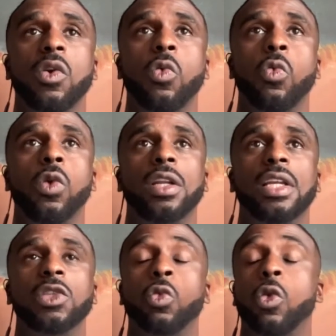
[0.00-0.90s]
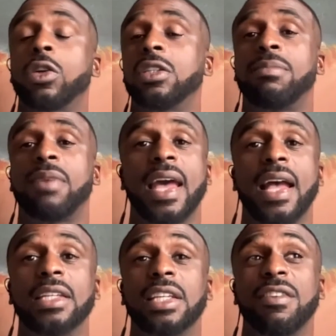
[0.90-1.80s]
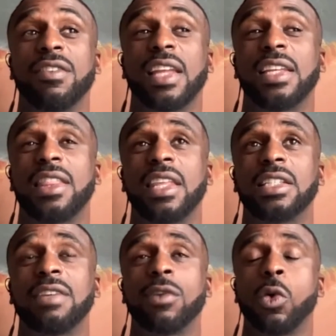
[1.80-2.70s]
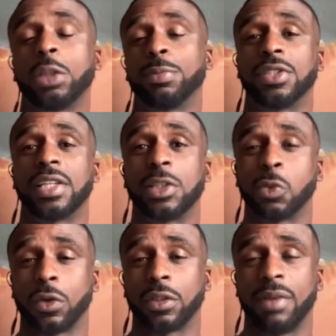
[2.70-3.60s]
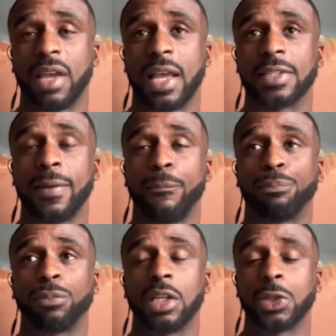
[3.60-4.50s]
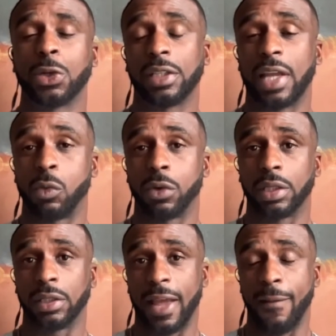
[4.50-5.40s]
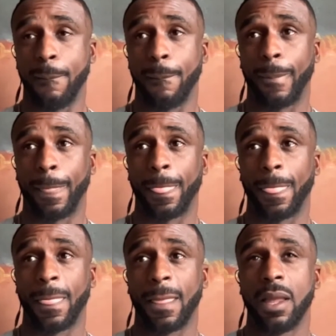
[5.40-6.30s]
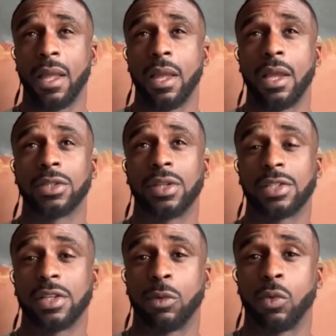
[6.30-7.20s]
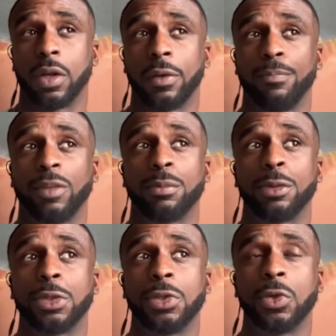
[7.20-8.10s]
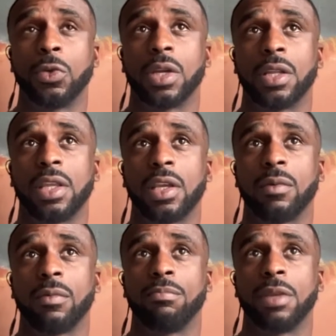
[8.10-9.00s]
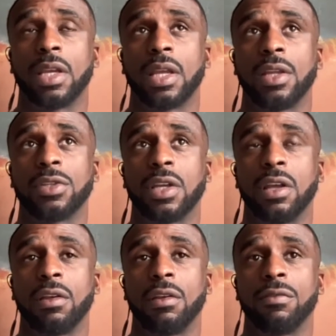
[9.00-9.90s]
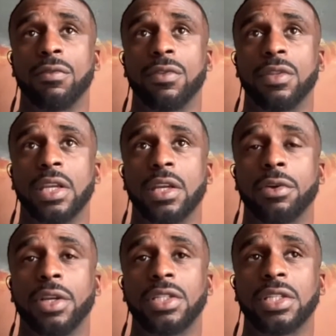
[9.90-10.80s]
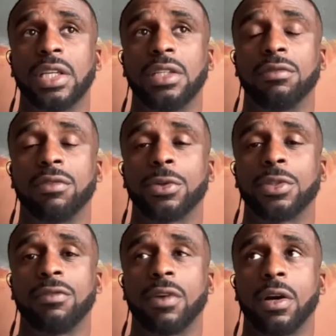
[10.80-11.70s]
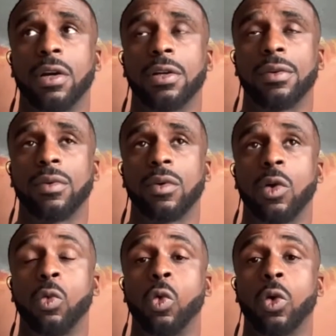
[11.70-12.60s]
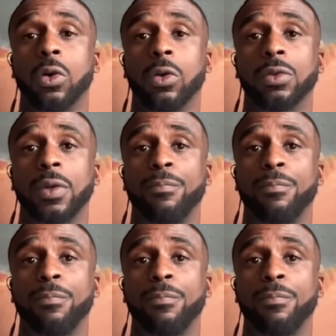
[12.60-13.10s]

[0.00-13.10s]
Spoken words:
what has worked in the past, even I think it's even questionable to say this worked in the past, it's certainly not working now. So that's number one. Number two, I think because of the increasing diversity of our world,